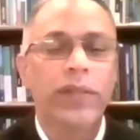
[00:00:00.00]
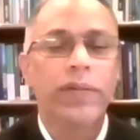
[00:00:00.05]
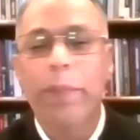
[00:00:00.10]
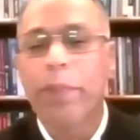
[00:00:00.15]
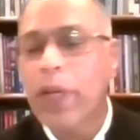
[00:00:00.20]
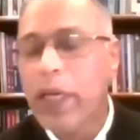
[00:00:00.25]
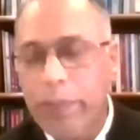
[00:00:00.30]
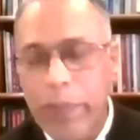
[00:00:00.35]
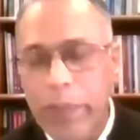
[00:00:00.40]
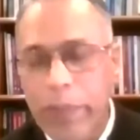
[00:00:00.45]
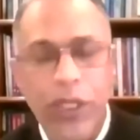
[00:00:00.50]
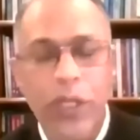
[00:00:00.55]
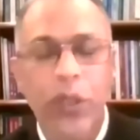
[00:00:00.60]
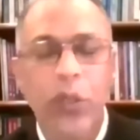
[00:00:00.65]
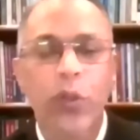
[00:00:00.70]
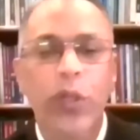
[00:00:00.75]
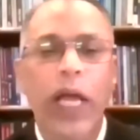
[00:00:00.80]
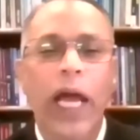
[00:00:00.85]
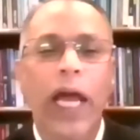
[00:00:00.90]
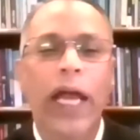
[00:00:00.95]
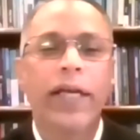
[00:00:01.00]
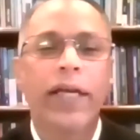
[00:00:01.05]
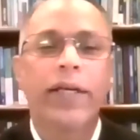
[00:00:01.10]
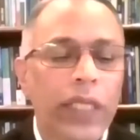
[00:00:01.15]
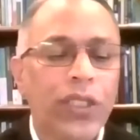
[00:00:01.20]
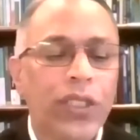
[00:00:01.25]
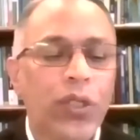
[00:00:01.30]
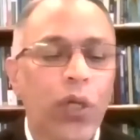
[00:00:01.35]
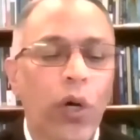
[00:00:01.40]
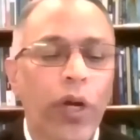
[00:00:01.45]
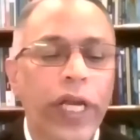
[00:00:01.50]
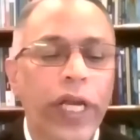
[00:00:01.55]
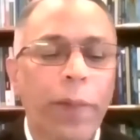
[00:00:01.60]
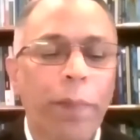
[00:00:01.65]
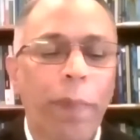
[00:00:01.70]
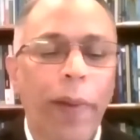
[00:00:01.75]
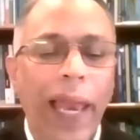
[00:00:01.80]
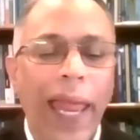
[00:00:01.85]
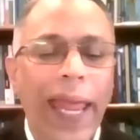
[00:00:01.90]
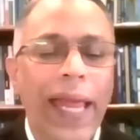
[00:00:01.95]
I'm committed to that. Historic
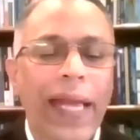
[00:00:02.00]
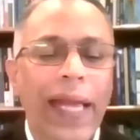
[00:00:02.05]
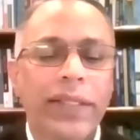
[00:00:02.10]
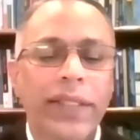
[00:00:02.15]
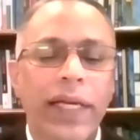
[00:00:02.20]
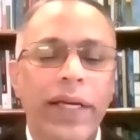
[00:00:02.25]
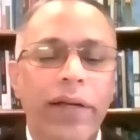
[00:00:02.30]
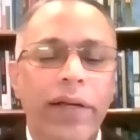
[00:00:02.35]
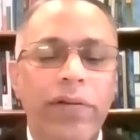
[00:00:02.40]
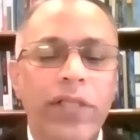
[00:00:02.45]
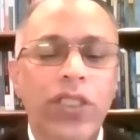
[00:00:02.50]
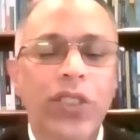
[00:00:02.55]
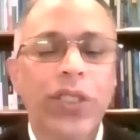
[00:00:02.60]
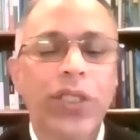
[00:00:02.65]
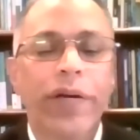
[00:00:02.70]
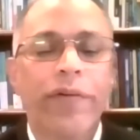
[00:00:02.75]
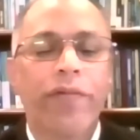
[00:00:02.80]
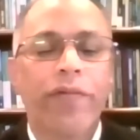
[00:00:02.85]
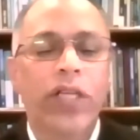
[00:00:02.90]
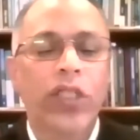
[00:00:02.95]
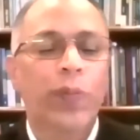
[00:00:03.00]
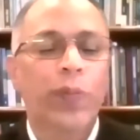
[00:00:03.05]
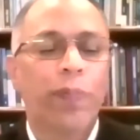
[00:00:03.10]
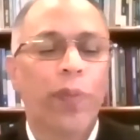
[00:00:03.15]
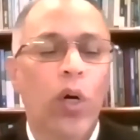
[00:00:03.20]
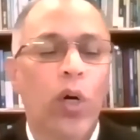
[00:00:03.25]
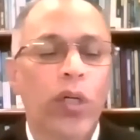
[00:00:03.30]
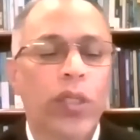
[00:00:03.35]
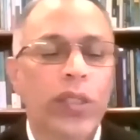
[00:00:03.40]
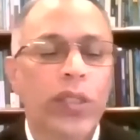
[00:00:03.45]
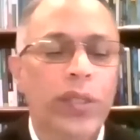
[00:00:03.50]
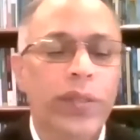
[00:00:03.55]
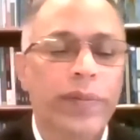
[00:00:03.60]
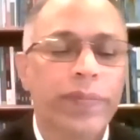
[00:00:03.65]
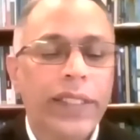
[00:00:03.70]
plagues and Christian response.